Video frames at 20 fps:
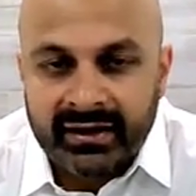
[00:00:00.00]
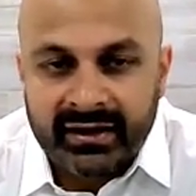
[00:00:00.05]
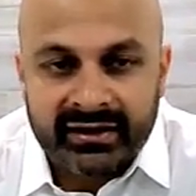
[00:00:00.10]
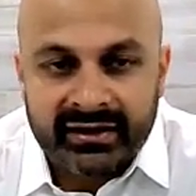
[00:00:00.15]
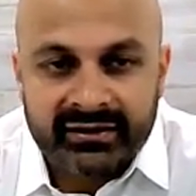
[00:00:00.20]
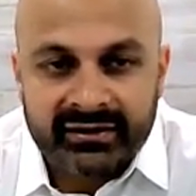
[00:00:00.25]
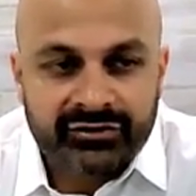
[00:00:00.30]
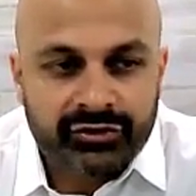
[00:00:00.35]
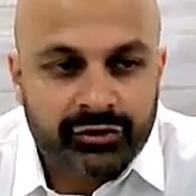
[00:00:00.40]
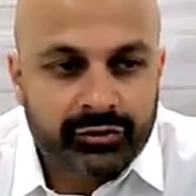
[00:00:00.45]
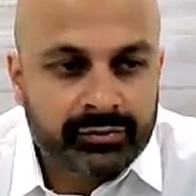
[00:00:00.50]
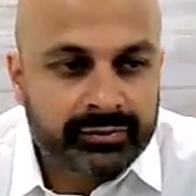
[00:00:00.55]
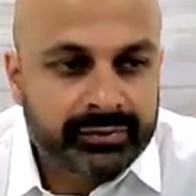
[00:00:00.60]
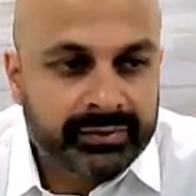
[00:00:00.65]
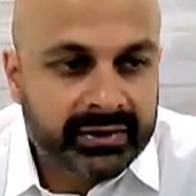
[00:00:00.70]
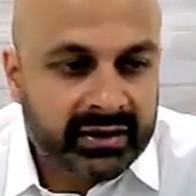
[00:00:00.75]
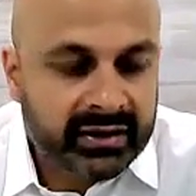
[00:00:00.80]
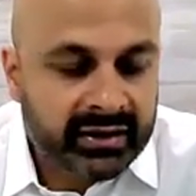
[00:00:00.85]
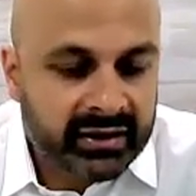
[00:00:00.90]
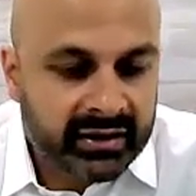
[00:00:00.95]
I assumed
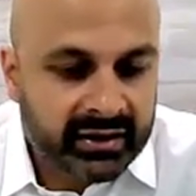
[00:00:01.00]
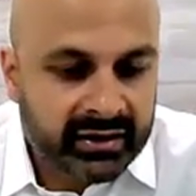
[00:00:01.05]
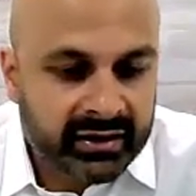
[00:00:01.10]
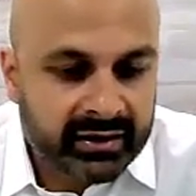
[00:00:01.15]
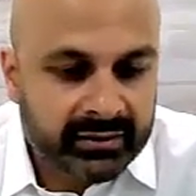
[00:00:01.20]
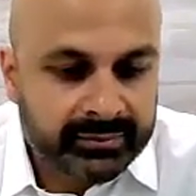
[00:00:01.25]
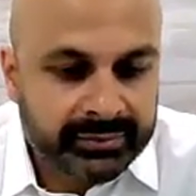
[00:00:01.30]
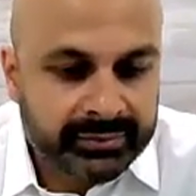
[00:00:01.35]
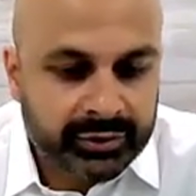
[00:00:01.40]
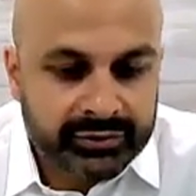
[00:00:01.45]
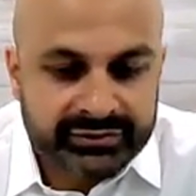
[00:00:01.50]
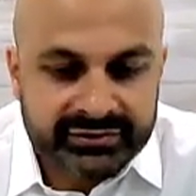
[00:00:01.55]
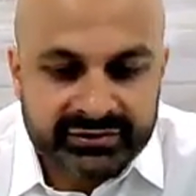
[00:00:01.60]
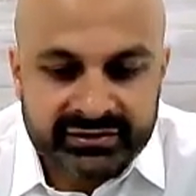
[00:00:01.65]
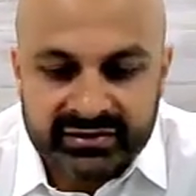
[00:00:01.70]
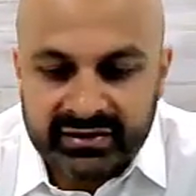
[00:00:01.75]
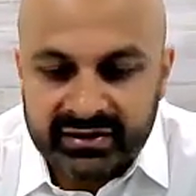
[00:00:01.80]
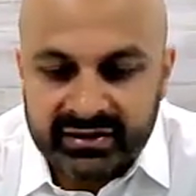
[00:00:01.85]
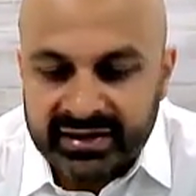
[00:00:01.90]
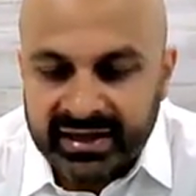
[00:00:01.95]
uh, uh,
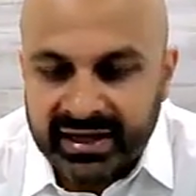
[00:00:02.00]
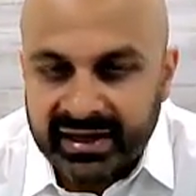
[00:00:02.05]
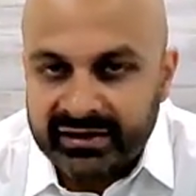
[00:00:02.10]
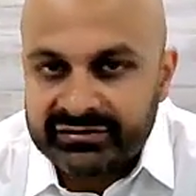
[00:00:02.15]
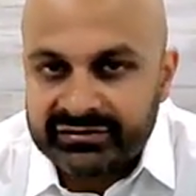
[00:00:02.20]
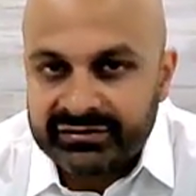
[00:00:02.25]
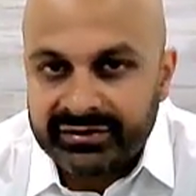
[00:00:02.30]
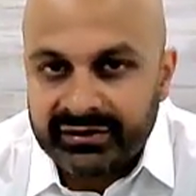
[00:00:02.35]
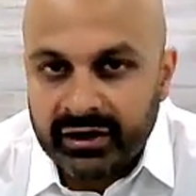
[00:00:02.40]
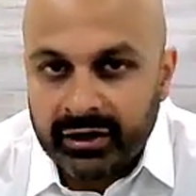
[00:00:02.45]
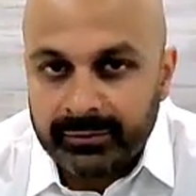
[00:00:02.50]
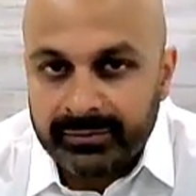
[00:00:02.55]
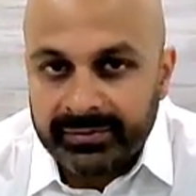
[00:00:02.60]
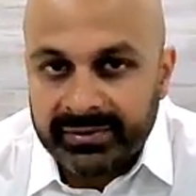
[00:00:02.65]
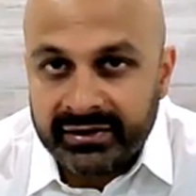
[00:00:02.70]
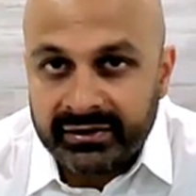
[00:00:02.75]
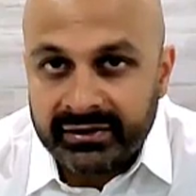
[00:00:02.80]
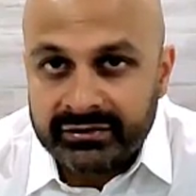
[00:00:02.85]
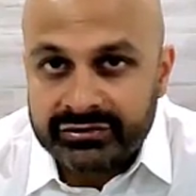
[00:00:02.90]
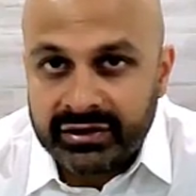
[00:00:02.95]
post uh, cancer
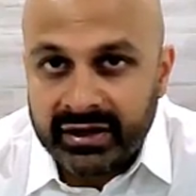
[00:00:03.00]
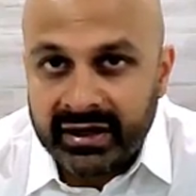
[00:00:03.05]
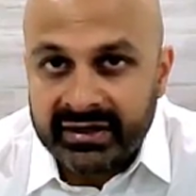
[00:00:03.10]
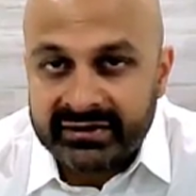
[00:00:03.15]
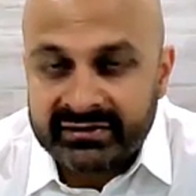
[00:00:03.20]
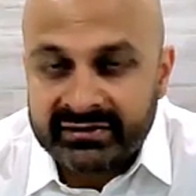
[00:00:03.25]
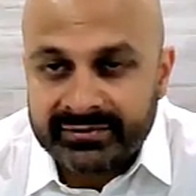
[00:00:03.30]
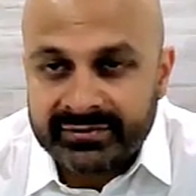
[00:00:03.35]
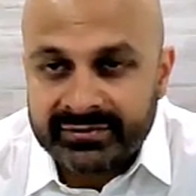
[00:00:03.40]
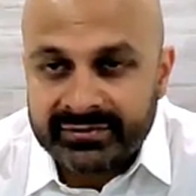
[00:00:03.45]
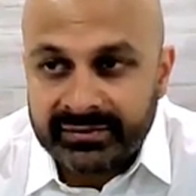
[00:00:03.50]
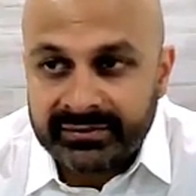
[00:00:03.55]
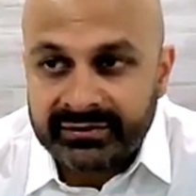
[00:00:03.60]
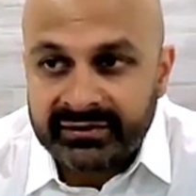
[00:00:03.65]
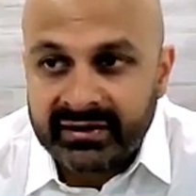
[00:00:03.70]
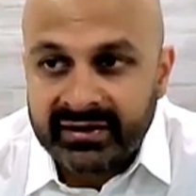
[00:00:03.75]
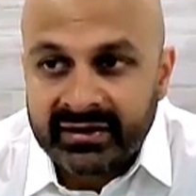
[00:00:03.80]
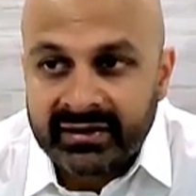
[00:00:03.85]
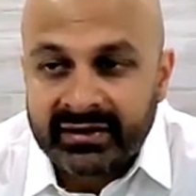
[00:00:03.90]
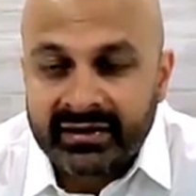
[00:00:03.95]
therapy, her dry symptoms
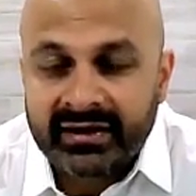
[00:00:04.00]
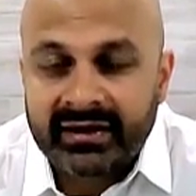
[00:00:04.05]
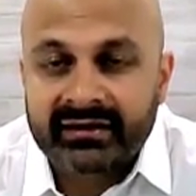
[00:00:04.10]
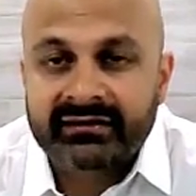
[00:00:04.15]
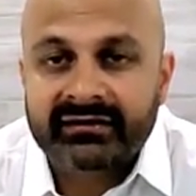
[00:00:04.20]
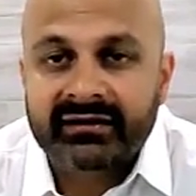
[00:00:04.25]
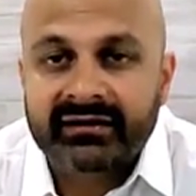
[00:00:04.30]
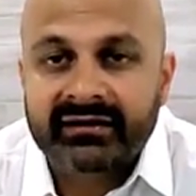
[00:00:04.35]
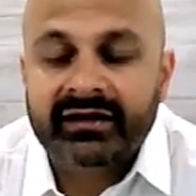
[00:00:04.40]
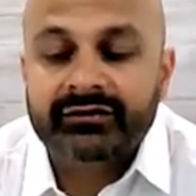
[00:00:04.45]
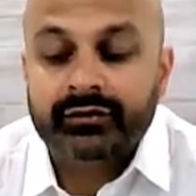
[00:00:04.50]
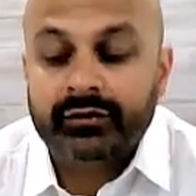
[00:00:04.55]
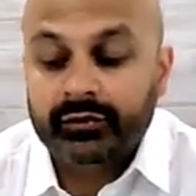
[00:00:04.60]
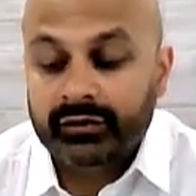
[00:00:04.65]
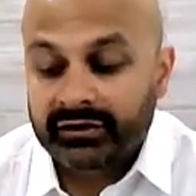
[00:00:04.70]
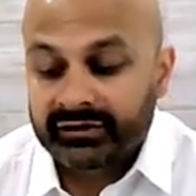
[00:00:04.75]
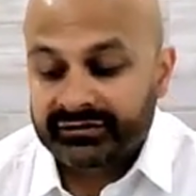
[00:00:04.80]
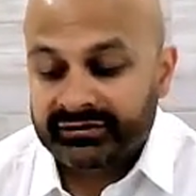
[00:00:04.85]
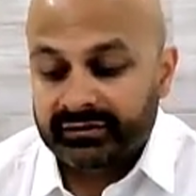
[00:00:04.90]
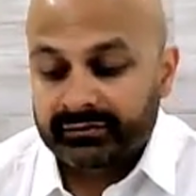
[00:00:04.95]
and signs would
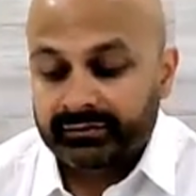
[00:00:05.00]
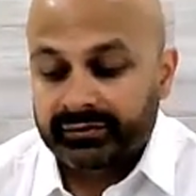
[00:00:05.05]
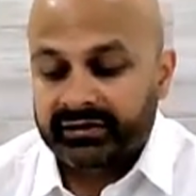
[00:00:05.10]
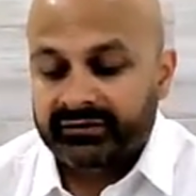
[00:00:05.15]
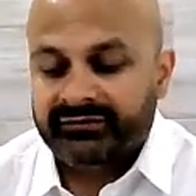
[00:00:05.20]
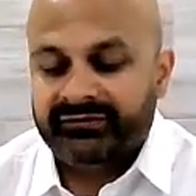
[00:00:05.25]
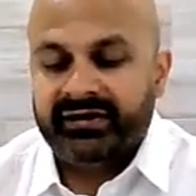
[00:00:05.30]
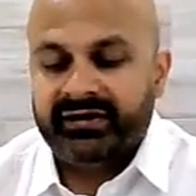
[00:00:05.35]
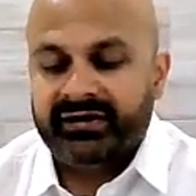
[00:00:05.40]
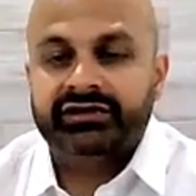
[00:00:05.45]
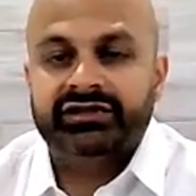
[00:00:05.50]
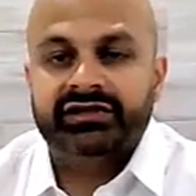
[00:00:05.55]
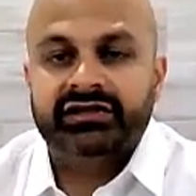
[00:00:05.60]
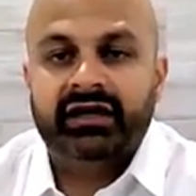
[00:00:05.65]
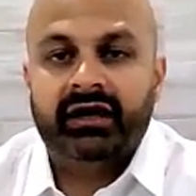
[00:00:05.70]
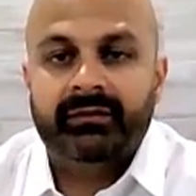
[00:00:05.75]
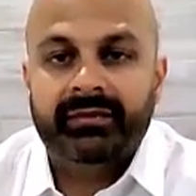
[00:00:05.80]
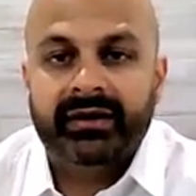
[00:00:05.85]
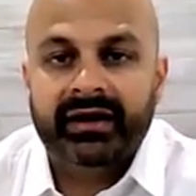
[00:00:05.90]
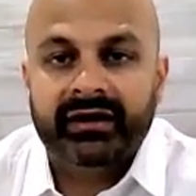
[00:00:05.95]
worsen, but in fact, she
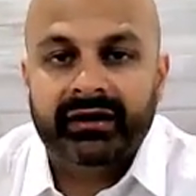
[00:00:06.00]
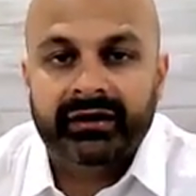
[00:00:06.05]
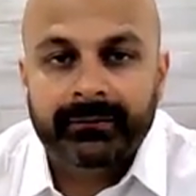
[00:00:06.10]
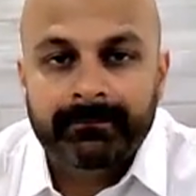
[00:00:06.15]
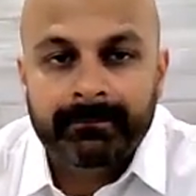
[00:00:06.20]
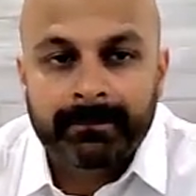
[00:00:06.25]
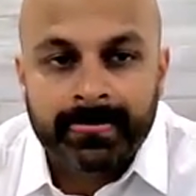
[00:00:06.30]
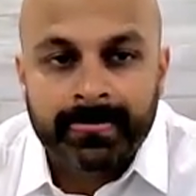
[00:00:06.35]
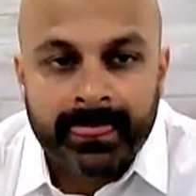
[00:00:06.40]
got better.